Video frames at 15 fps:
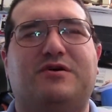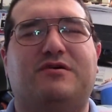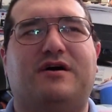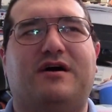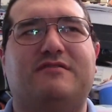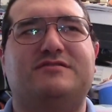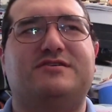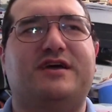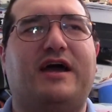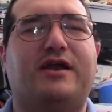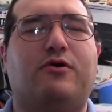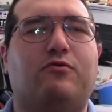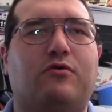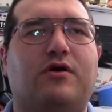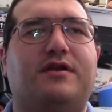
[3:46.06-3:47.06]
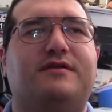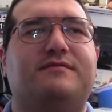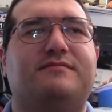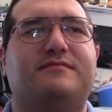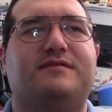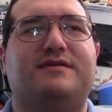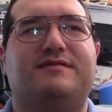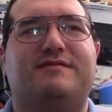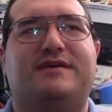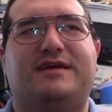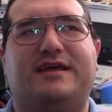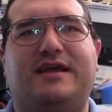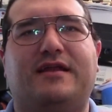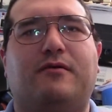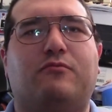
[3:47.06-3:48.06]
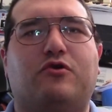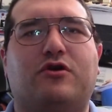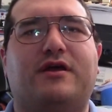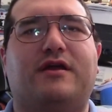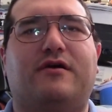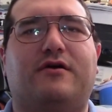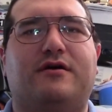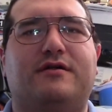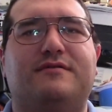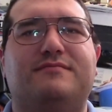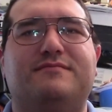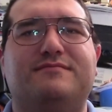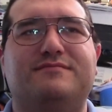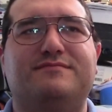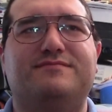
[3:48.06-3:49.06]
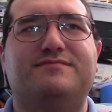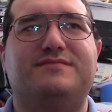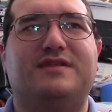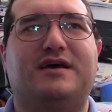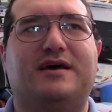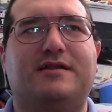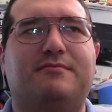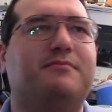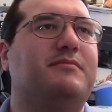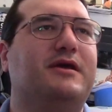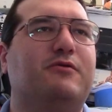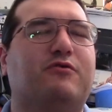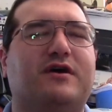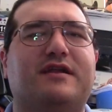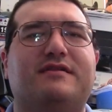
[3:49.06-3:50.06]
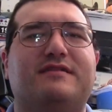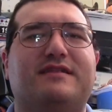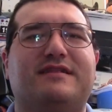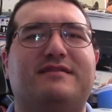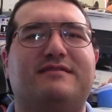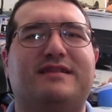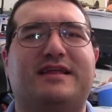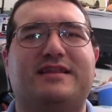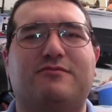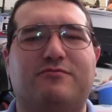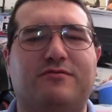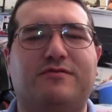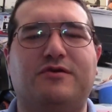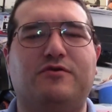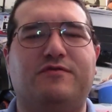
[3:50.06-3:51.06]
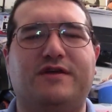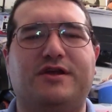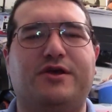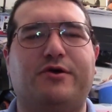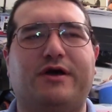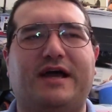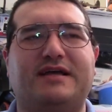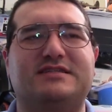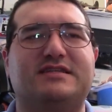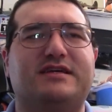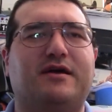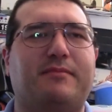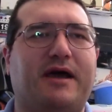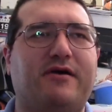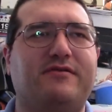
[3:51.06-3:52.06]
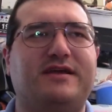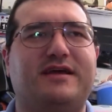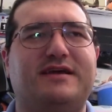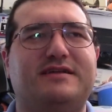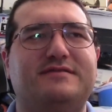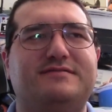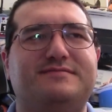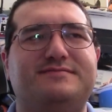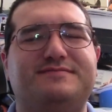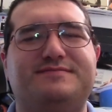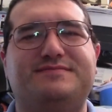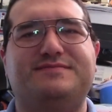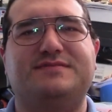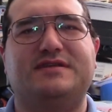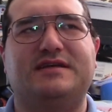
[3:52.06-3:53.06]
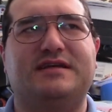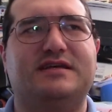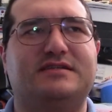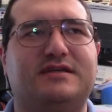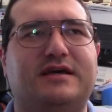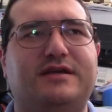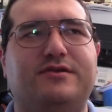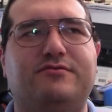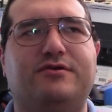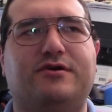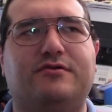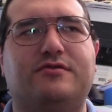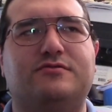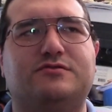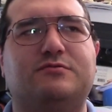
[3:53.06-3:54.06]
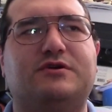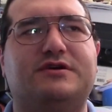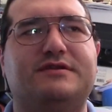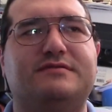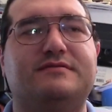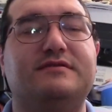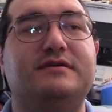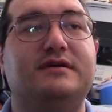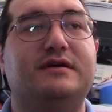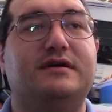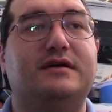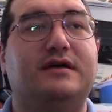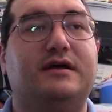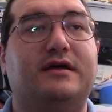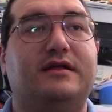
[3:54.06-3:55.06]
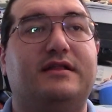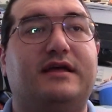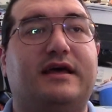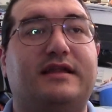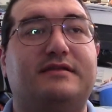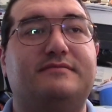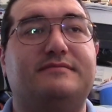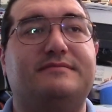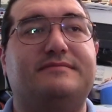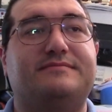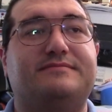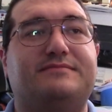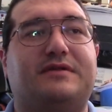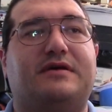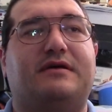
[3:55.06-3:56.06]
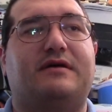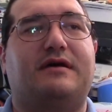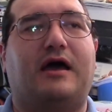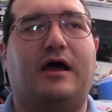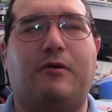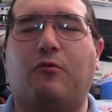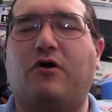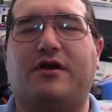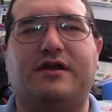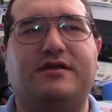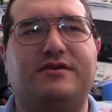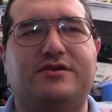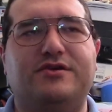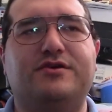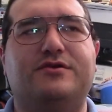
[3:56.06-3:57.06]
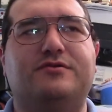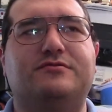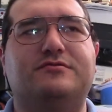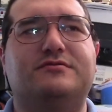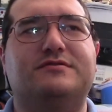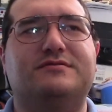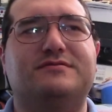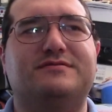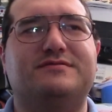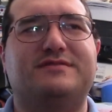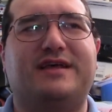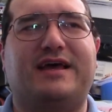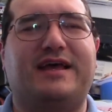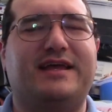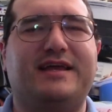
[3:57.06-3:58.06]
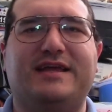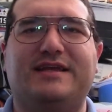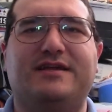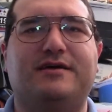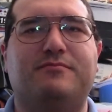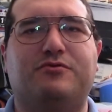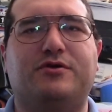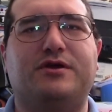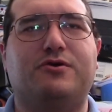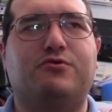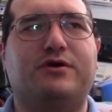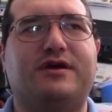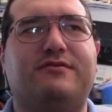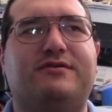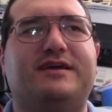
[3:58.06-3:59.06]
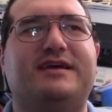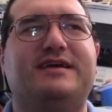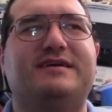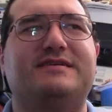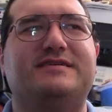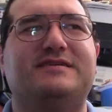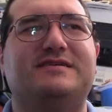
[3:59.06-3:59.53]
obviously I don't want a kit I'm working on be one that the review video hasn't come out yet, as I do know there's one that I want to do that I can get done pretty quickly,